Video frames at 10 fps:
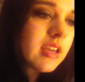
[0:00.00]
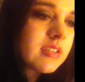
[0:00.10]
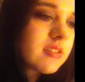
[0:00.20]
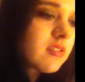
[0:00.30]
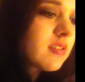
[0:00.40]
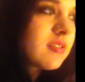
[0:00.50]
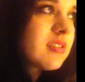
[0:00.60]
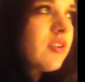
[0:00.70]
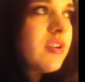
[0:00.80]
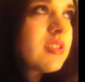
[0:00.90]
as
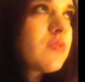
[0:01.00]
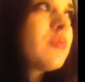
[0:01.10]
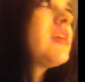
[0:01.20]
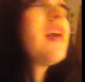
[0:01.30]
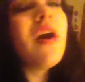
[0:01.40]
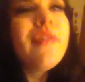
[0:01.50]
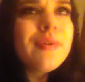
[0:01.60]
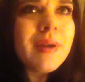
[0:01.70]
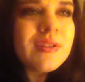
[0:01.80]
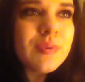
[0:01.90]
serious as we take other
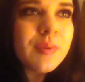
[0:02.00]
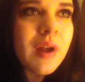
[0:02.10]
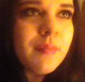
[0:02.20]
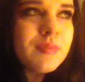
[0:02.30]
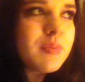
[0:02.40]
mental problems,